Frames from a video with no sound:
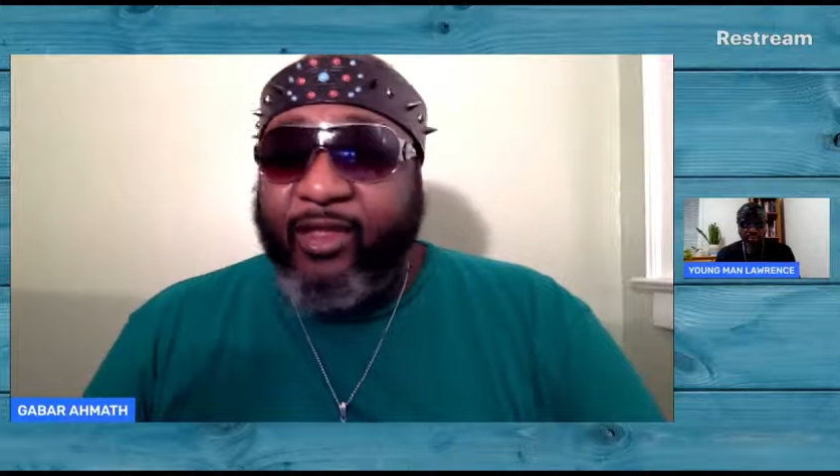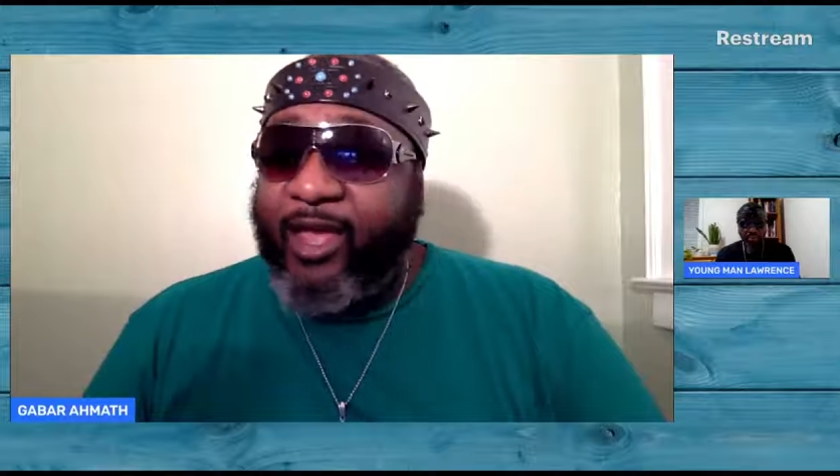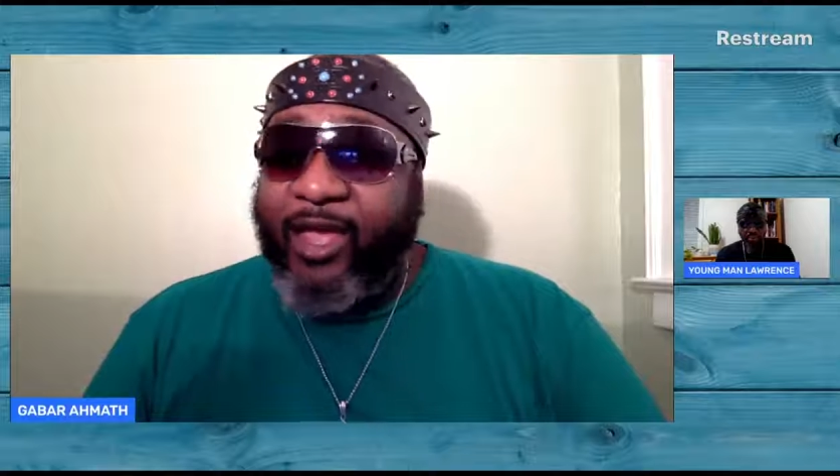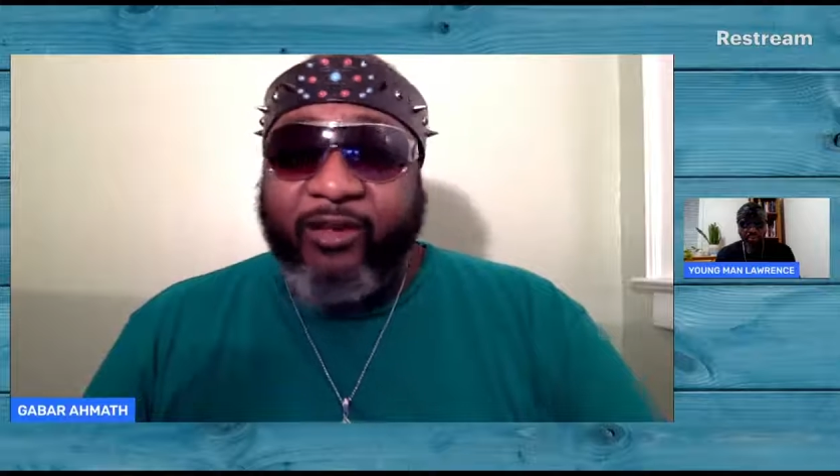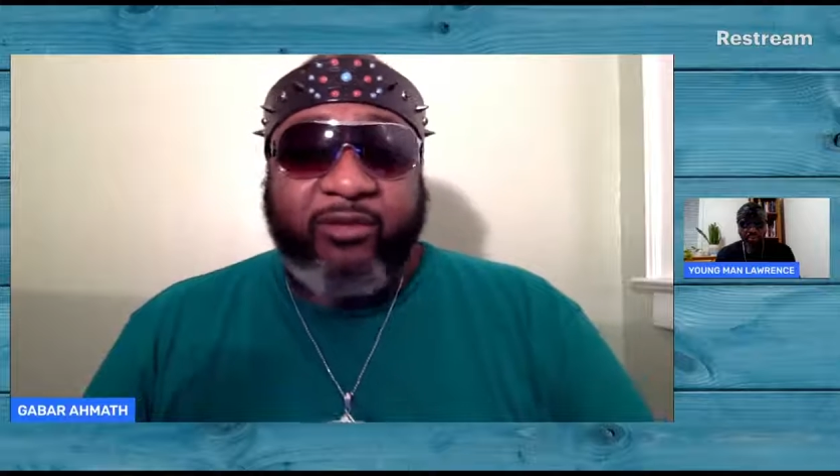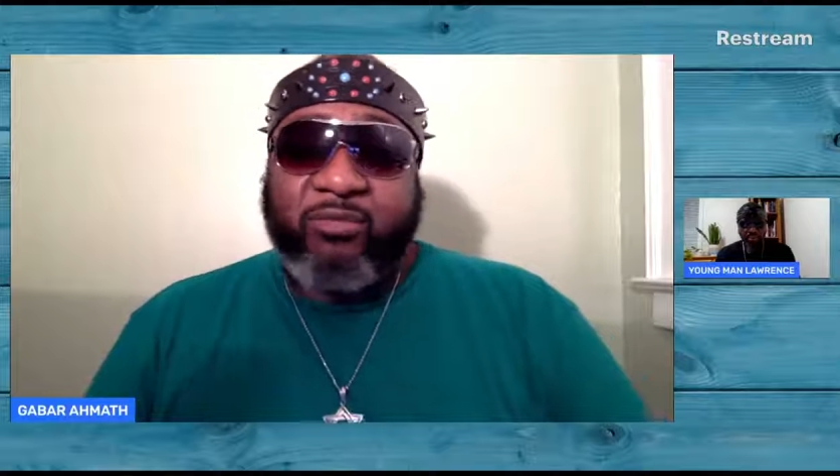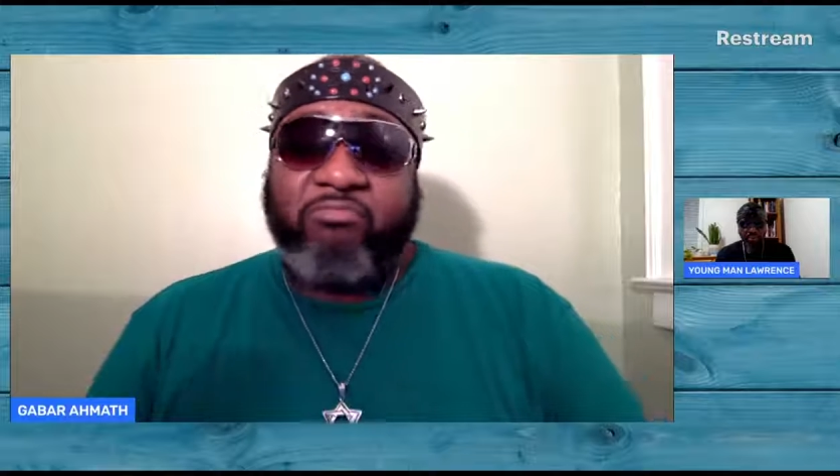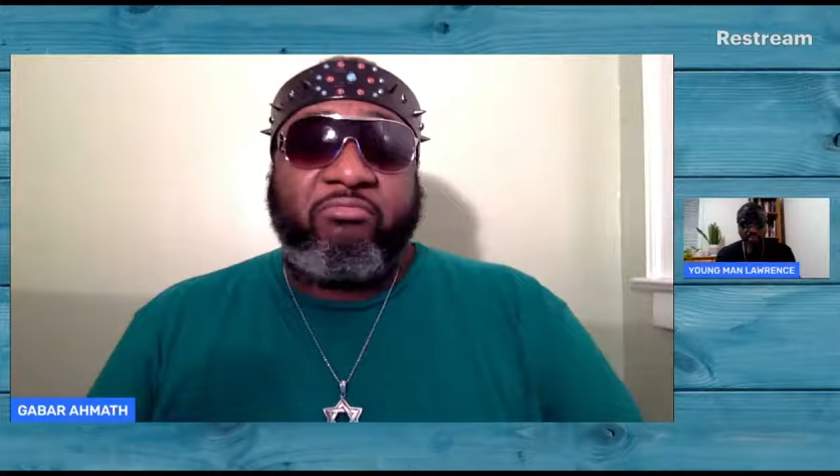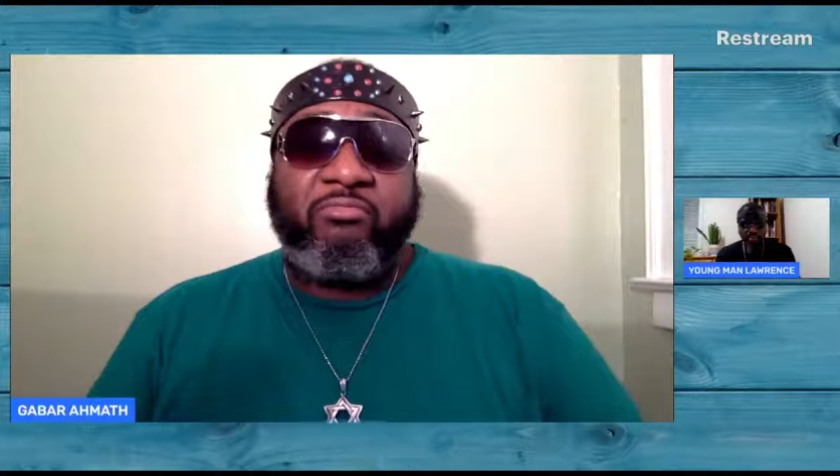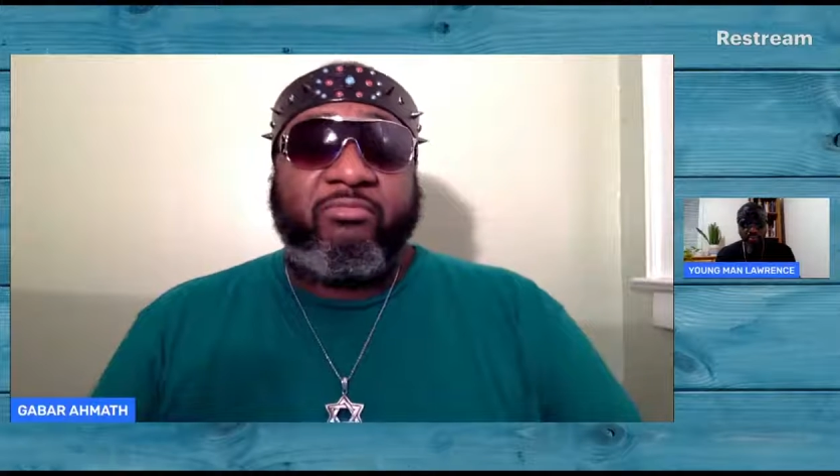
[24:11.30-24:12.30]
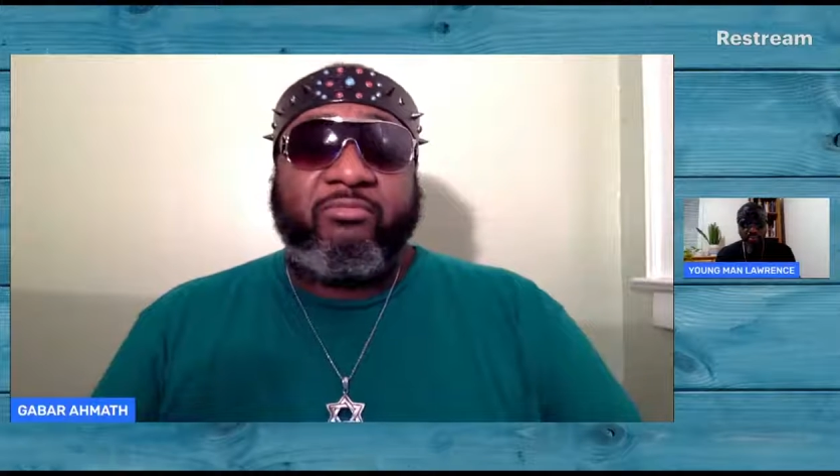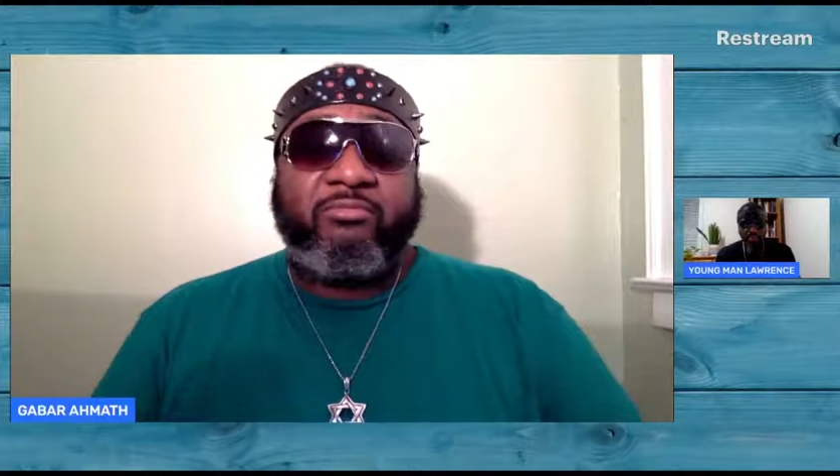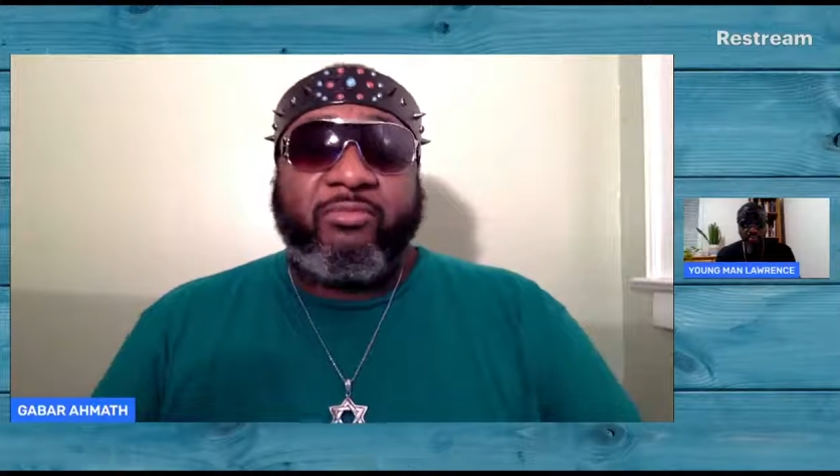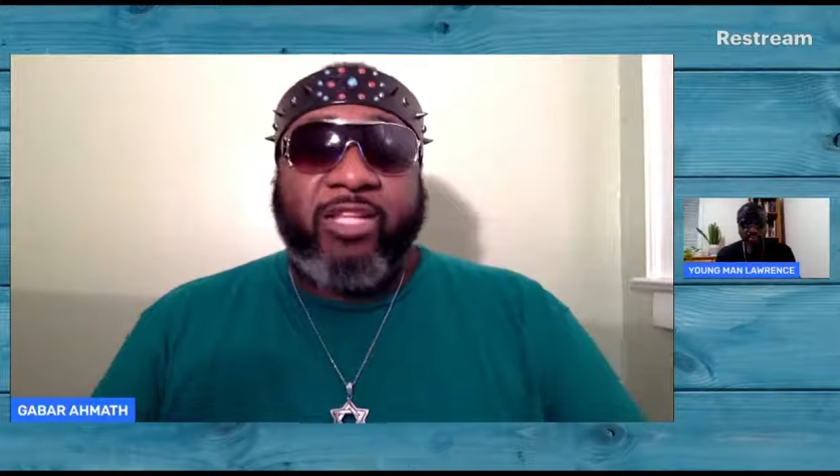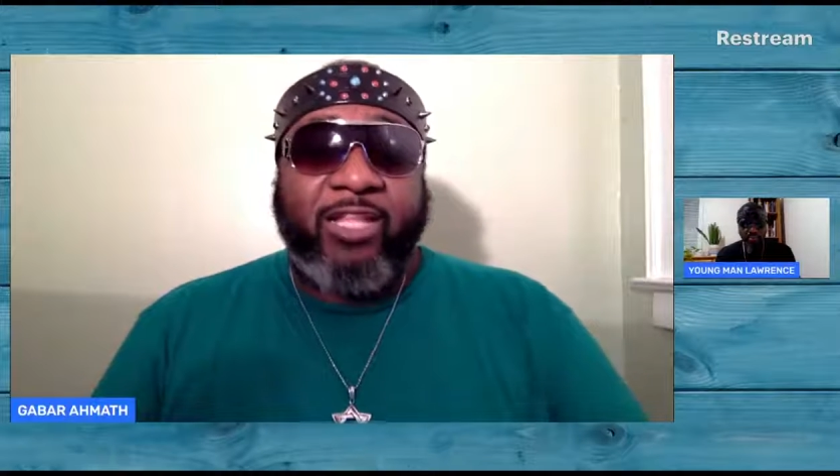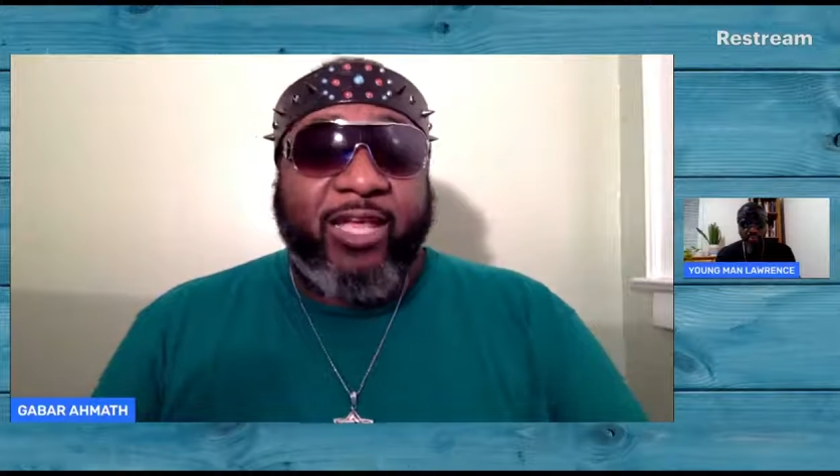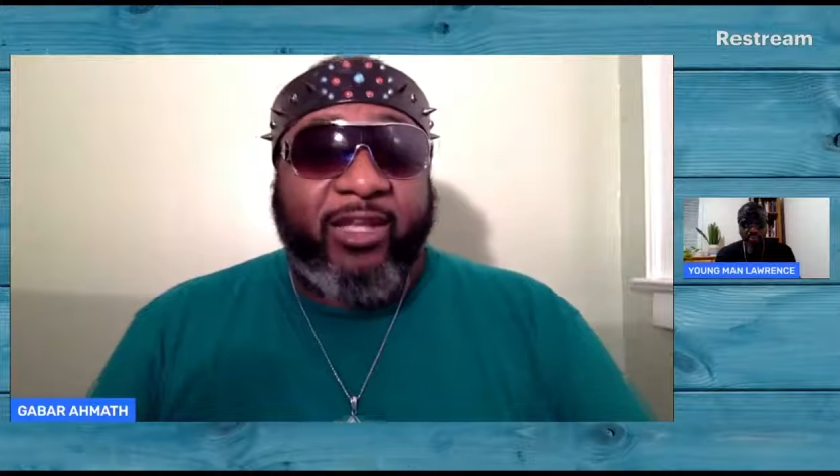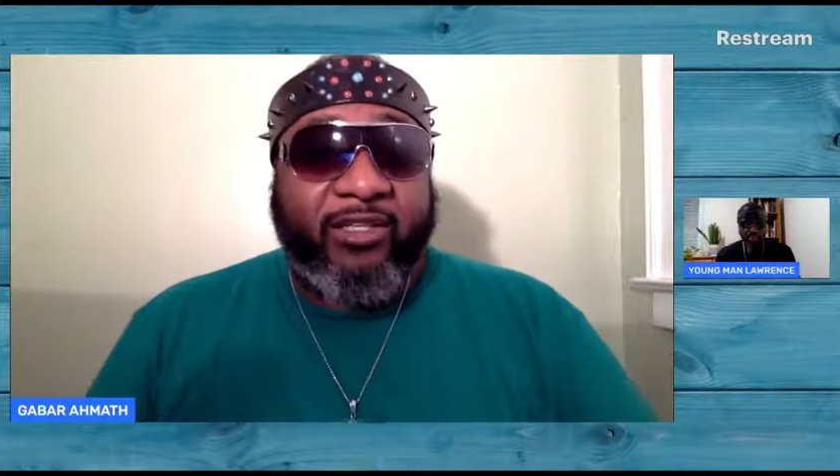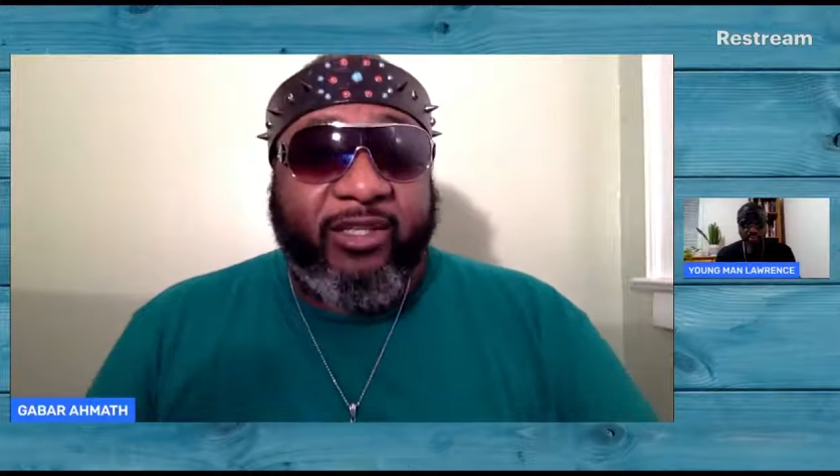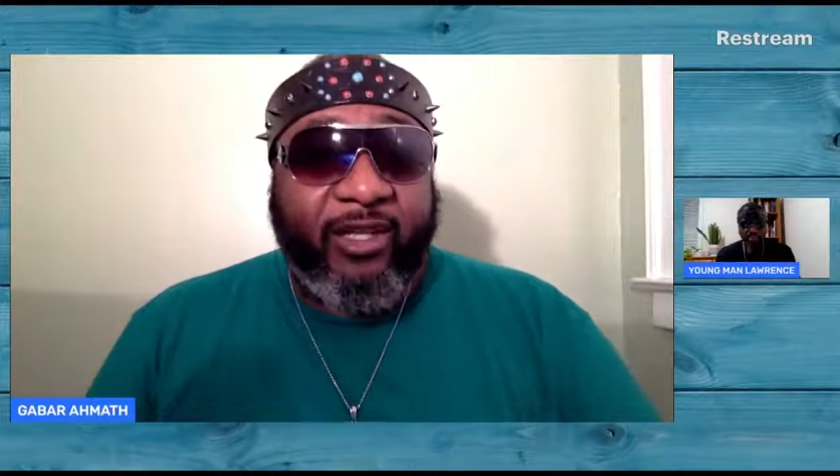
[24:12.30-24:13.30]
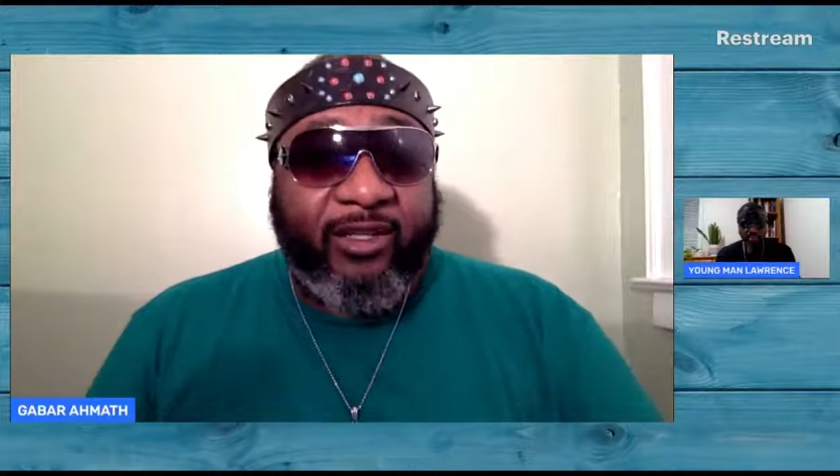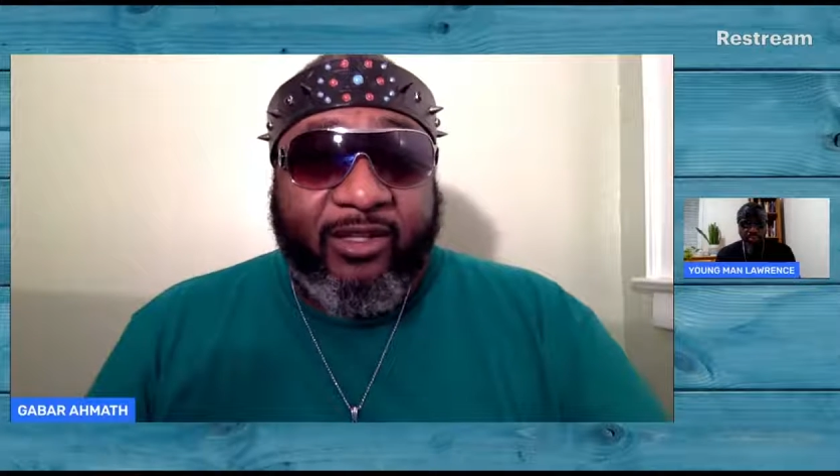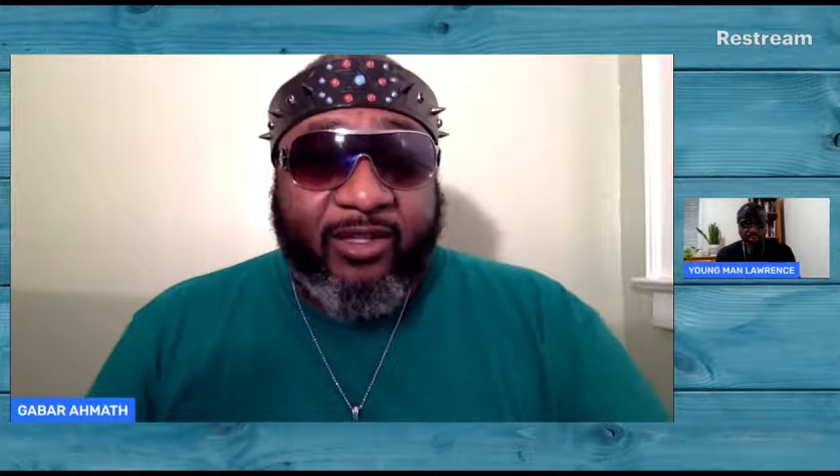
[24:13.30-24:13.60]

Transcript: And the legacy,